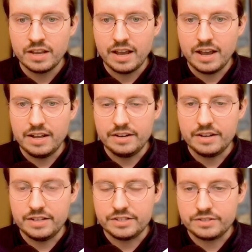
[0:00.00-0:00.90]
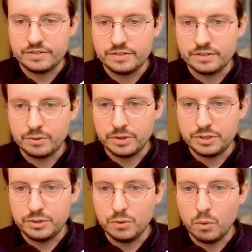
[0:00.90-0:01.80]
and it's going
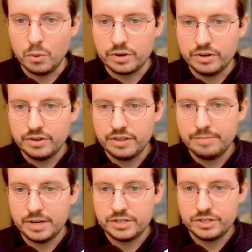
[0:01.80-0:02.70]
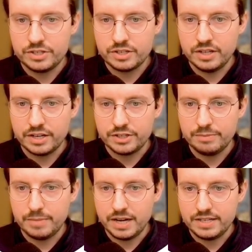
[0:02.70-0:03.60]
to order the messages collection
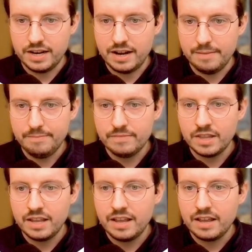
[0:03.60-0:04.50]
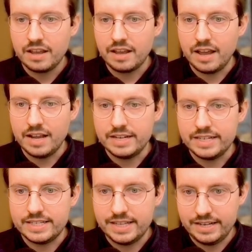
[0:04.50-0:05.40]
by time and
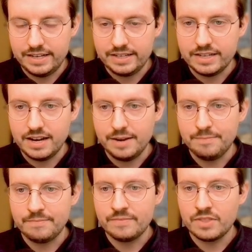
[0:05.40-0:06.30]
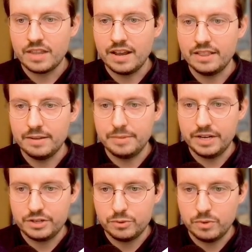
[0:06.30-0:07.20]
descending time and limit
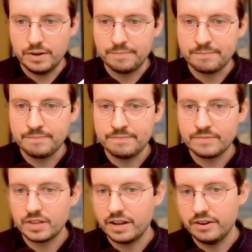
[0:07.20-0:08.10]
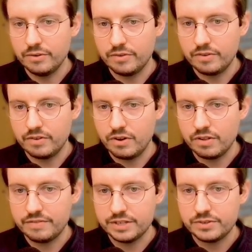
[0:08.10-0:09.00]
it to 1. And all
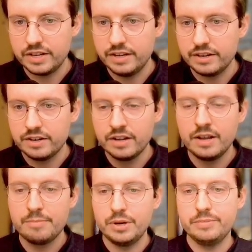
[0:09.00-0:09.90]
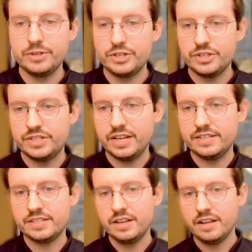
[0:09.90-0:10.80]
of this right here pretty much just
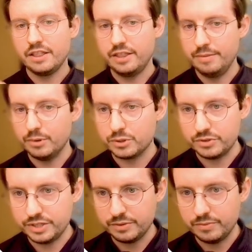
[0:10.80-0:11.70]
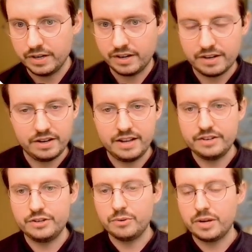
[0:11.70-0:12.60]
says the most recent one and
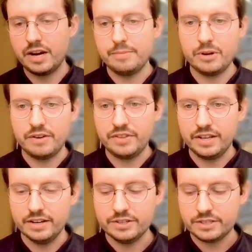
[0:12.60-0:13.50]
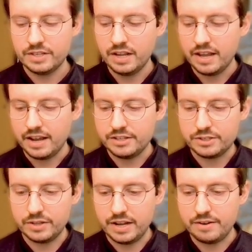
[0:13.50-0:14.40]
don't care about everything else. And so
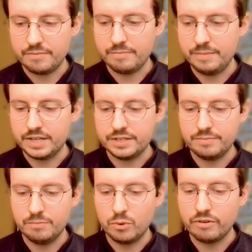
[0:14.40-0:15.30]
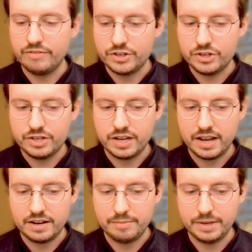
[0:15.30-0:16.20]
that makes it more efficient,
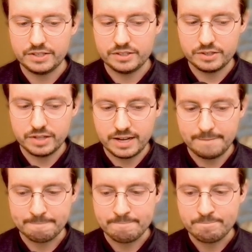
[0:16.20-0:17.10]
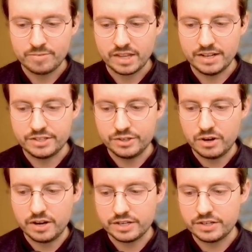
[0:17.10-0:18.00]
and it makes it so that it's
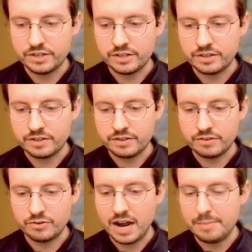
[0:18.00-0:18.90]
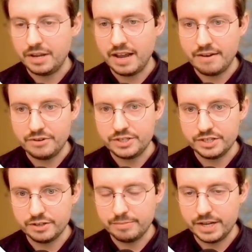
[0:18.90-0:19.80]
not grabbing every
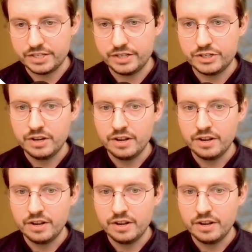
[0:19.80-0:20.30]
single message